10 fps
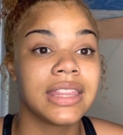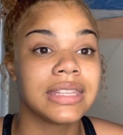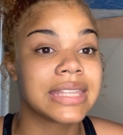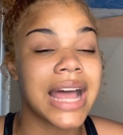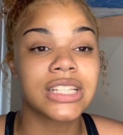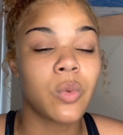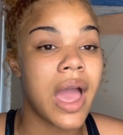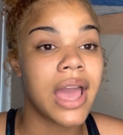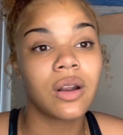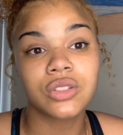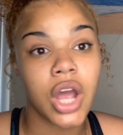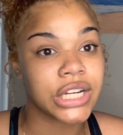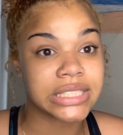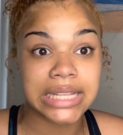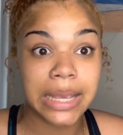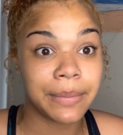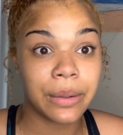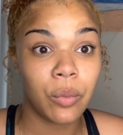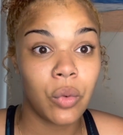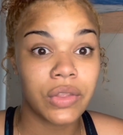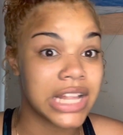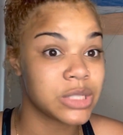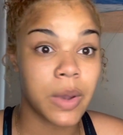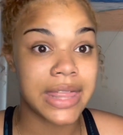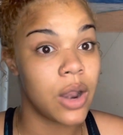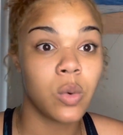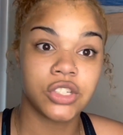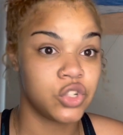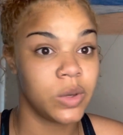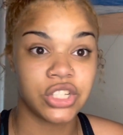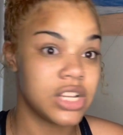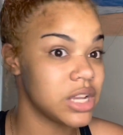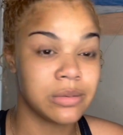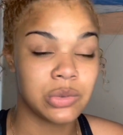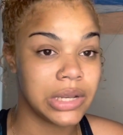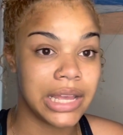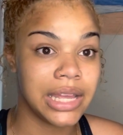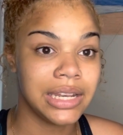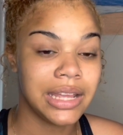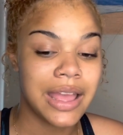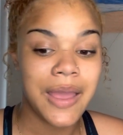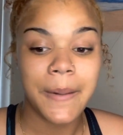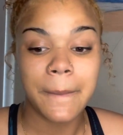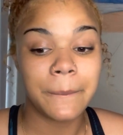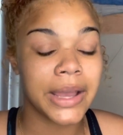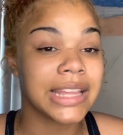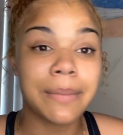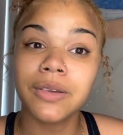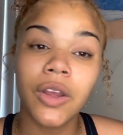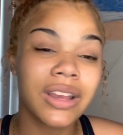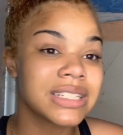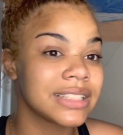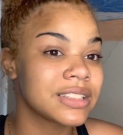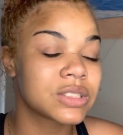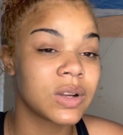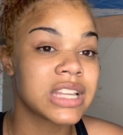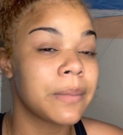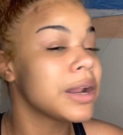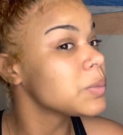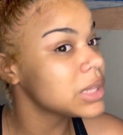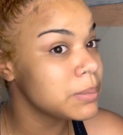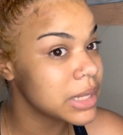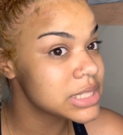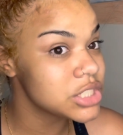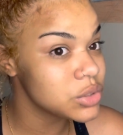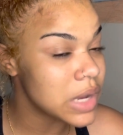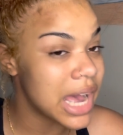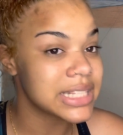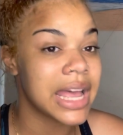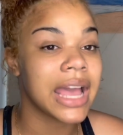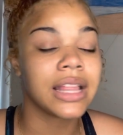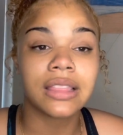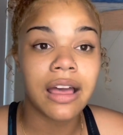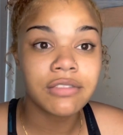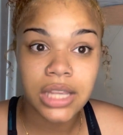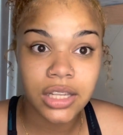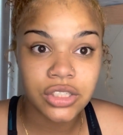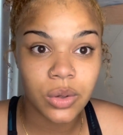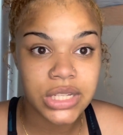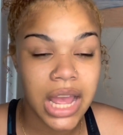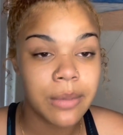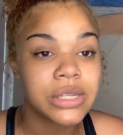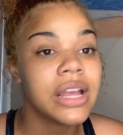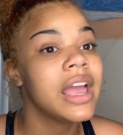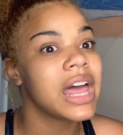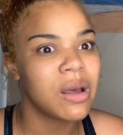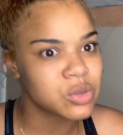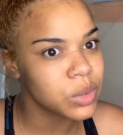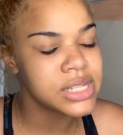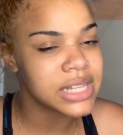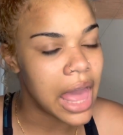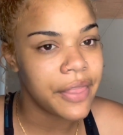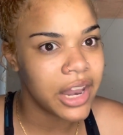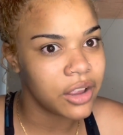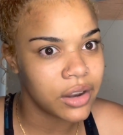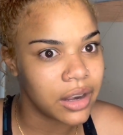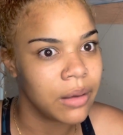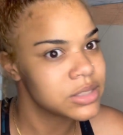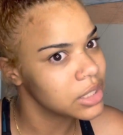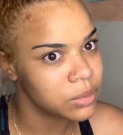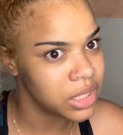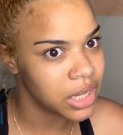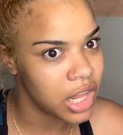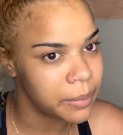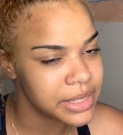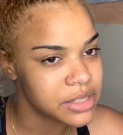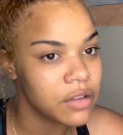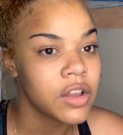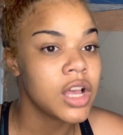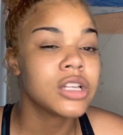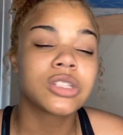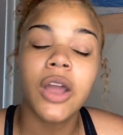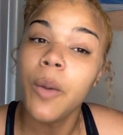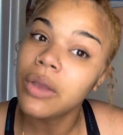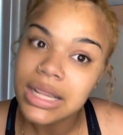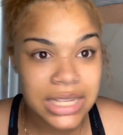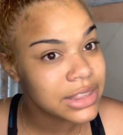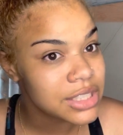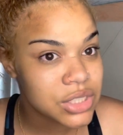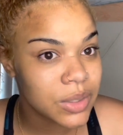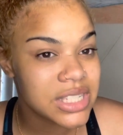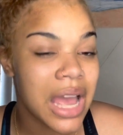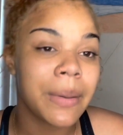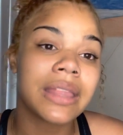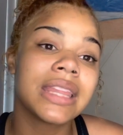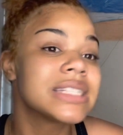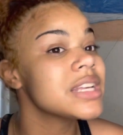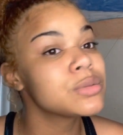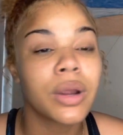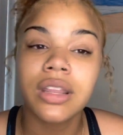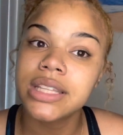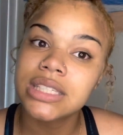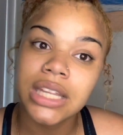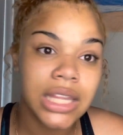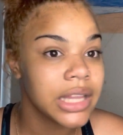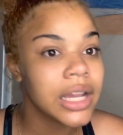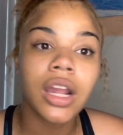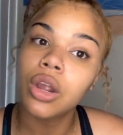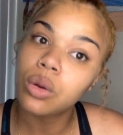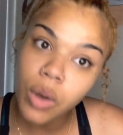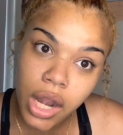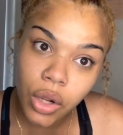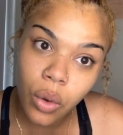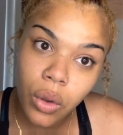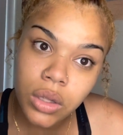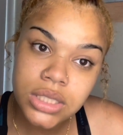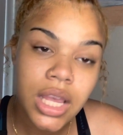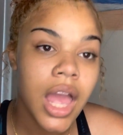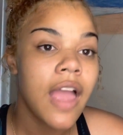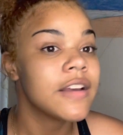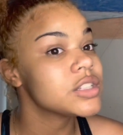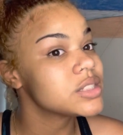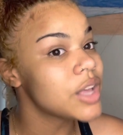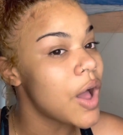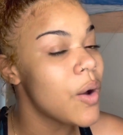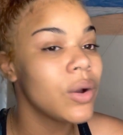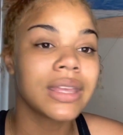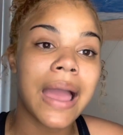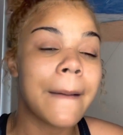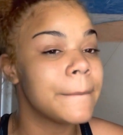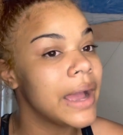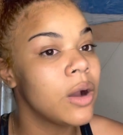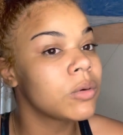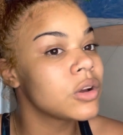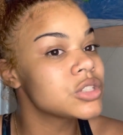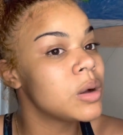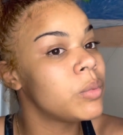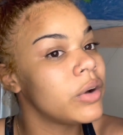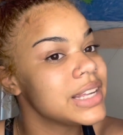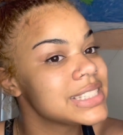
that's why I don't talk to him anymore. That's why that whole situation had to come to an end. But let me know if you guys like this story time, and I really missed you guys. I love telling story times, and I was really sad that I couldn't. I was getting really down on myself. So I hope you guys like this story time, and this is part of the Sneaky Link Chronicles. So yeah, bye homegirls and homeboys.